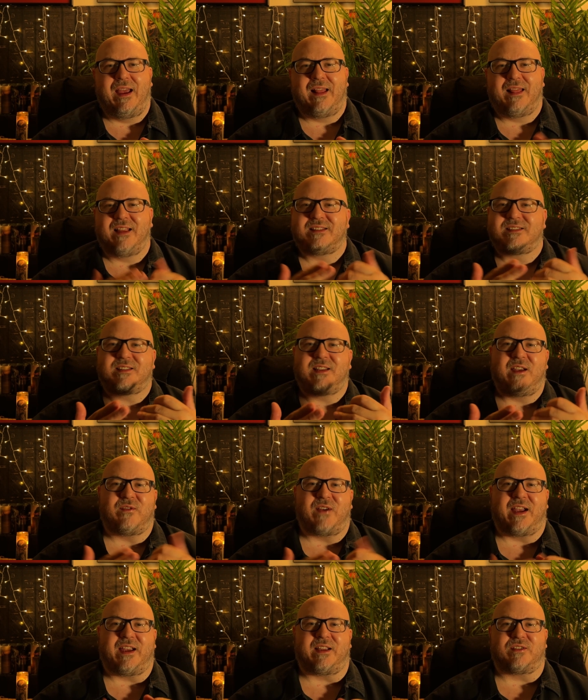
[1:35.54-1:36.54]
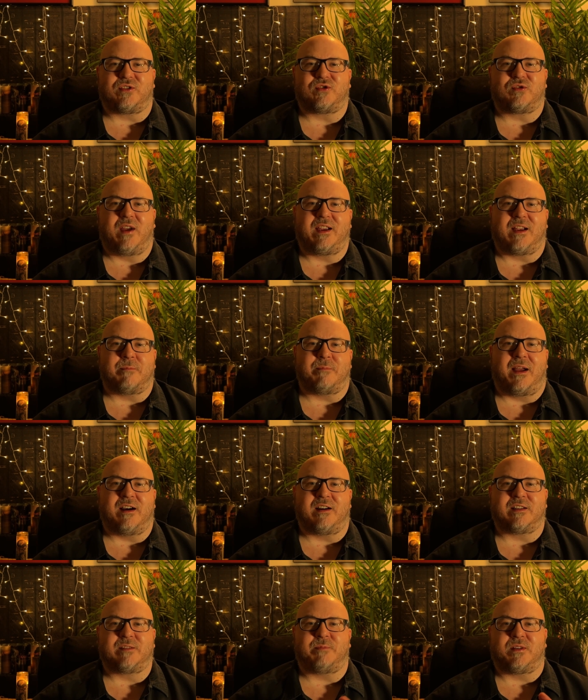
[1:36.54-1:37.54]
Let's see if I can strike a
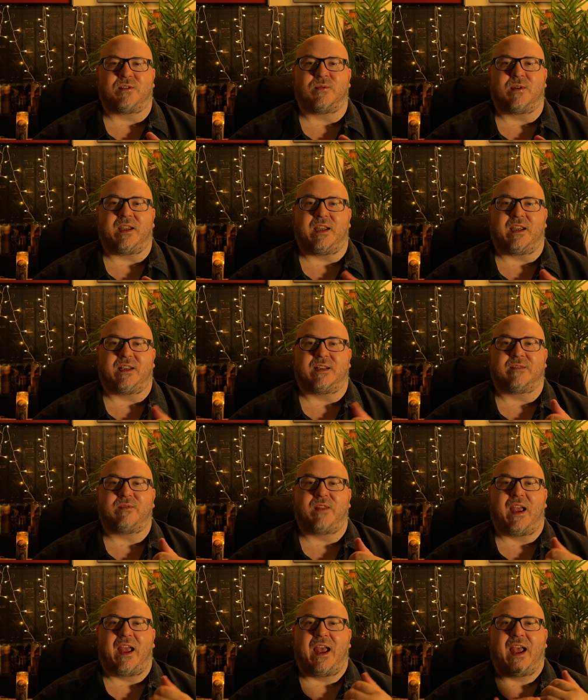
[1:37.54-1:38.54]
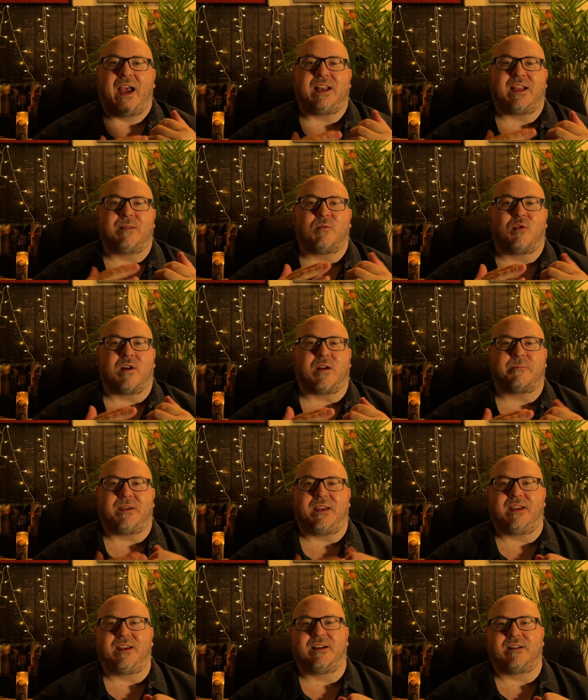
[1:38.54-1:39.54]
balance between adding more
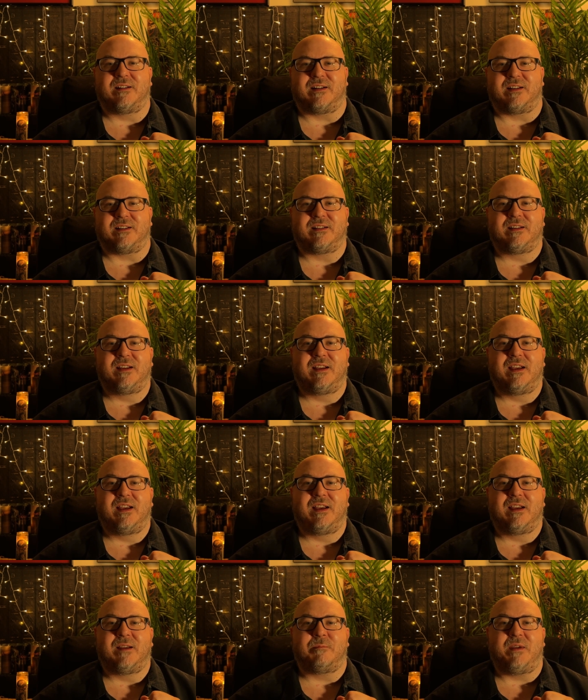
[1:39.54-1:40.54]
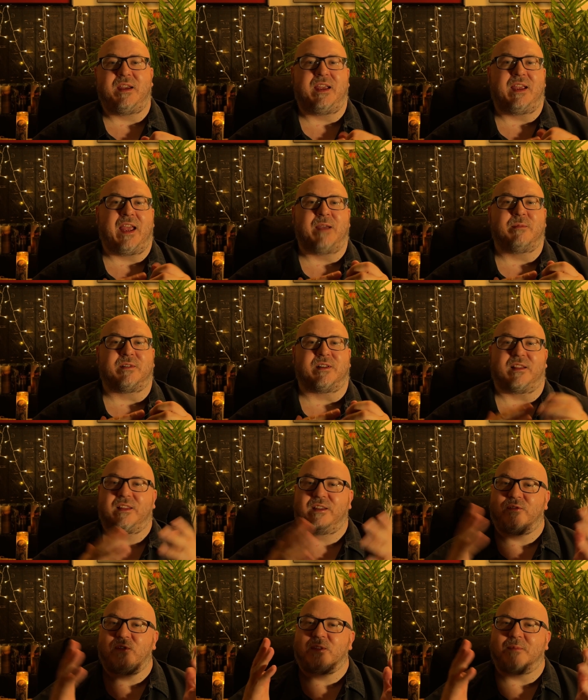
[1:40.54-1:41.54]
appeal and being able to
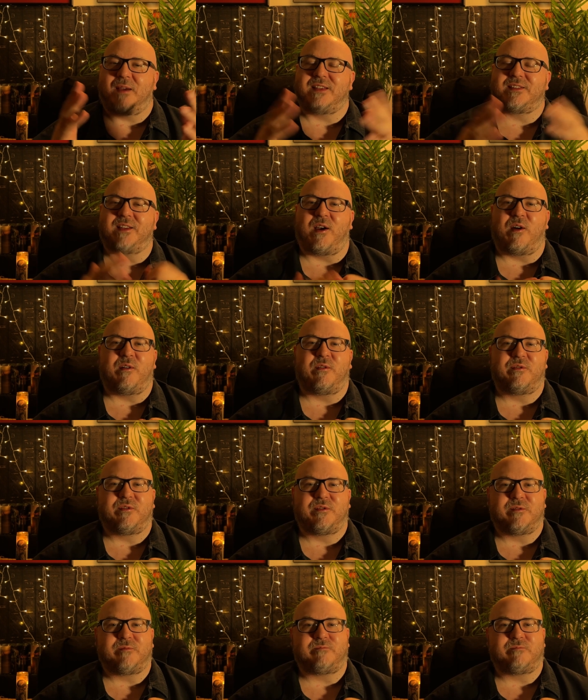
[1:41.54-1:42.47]
live with myself.